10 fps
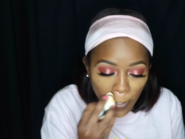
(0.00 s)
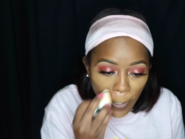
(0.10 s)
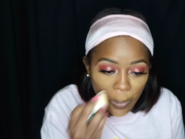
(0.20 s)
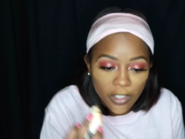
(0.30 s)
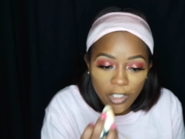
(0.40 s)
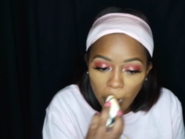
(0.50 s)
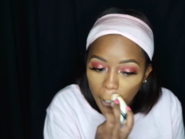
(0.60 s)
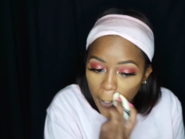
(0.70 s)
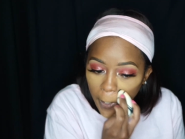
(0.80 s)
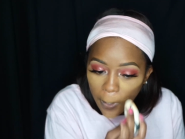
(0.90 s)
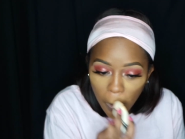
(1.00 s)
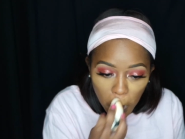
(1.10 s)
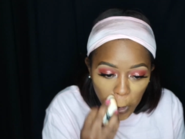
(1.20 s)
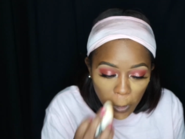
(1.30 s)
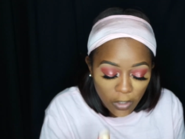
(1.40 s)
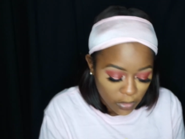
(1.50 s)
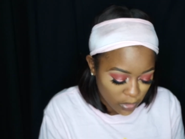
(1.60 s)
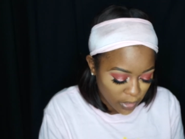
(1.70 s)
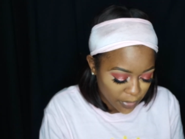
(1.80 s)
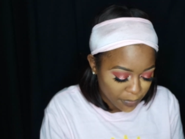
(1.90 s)
Go get your hair done. Go get your nails
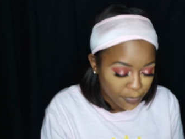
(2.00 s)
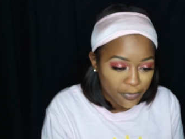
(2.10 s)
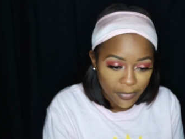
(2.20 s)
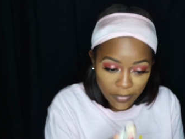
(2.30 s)
done.